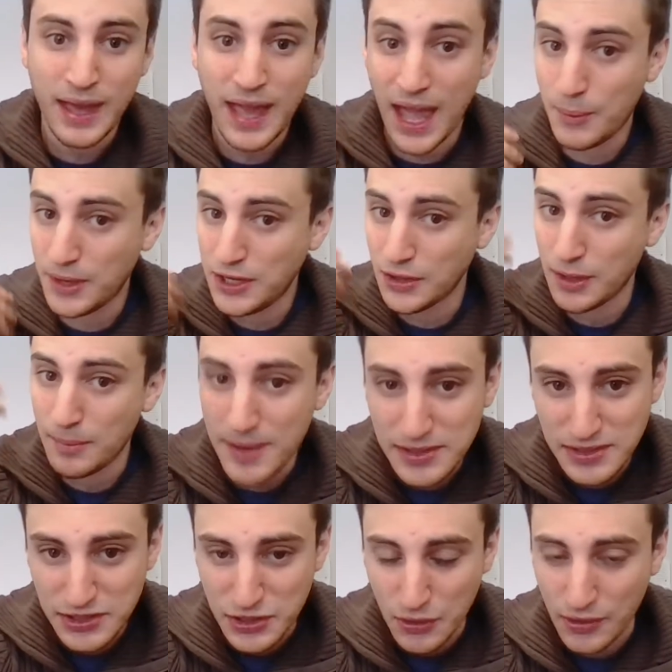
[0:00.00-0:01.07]
And when you're a
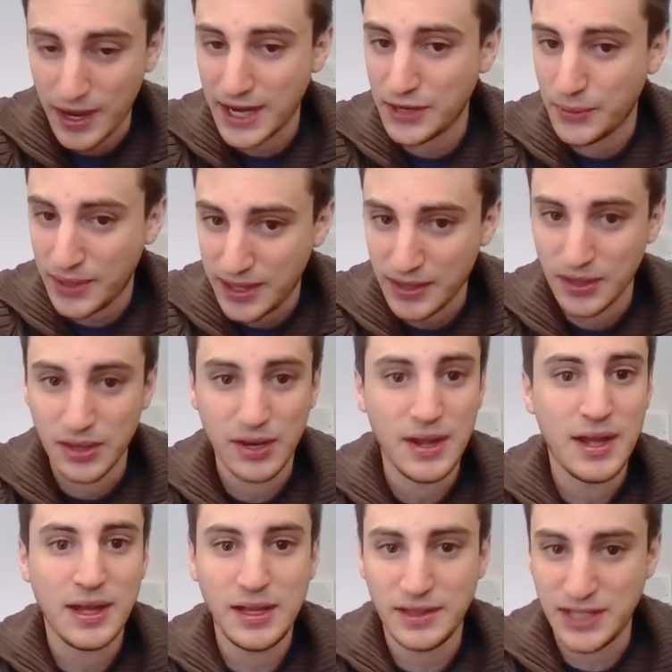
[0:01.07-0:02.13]
business owner and you hear
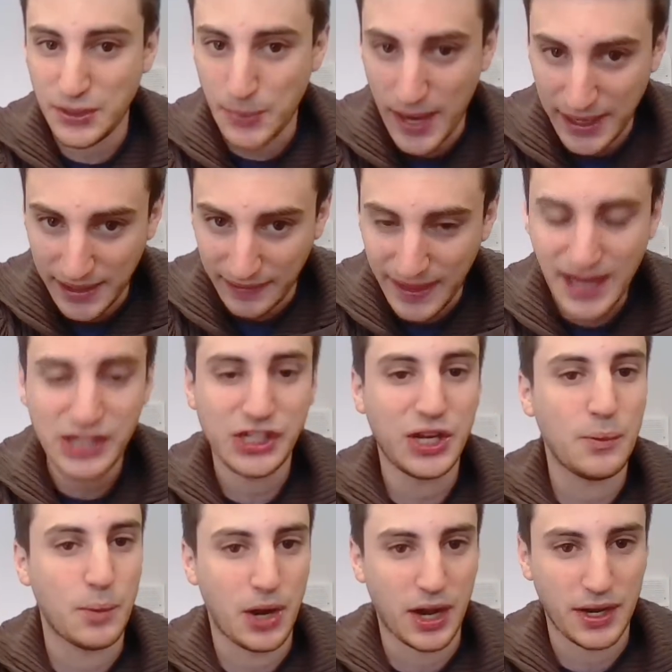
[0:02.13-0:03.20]
deregulation,
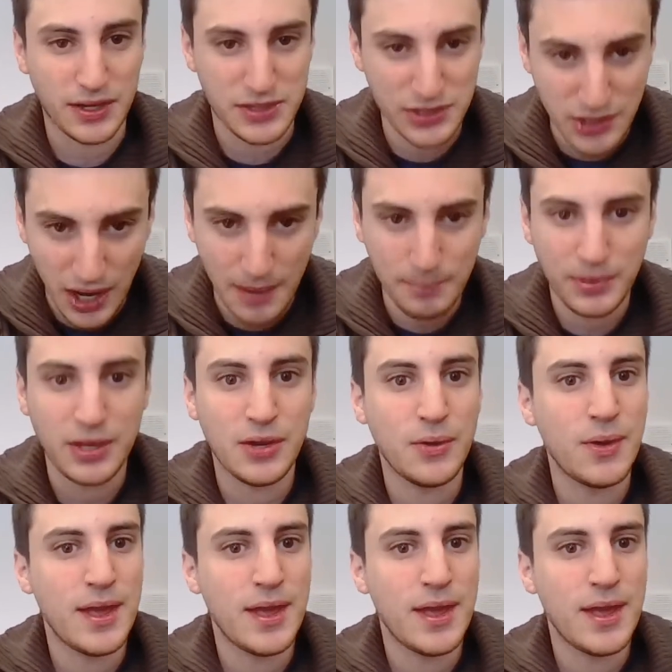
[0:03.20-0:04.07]
we're not going to stop you,